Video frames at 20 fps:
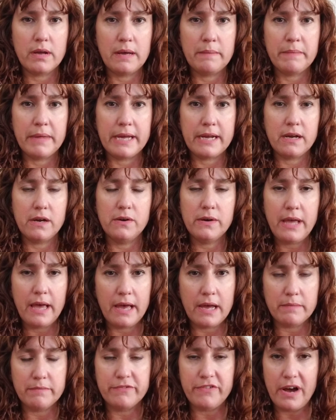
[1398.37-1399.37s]
I'm like, okay,
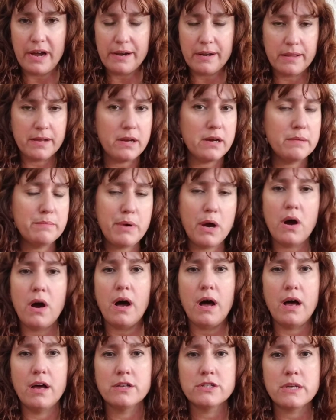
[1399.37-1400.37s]
I'm finally on
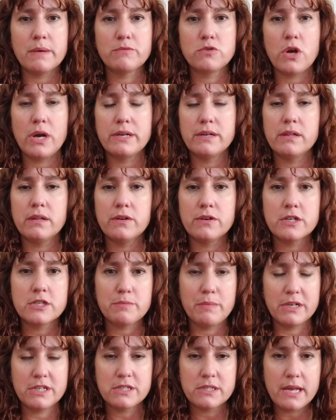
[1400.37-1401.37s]
Posh. I'm trying to learn as
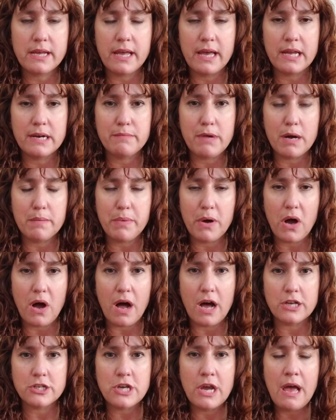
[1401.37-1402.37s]
much as I can about
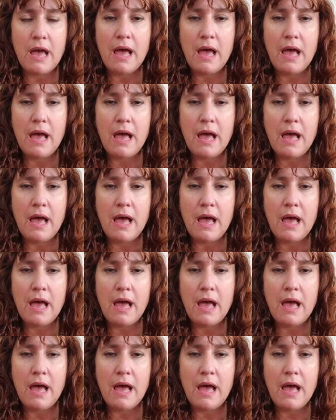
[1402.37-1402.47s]
Posh.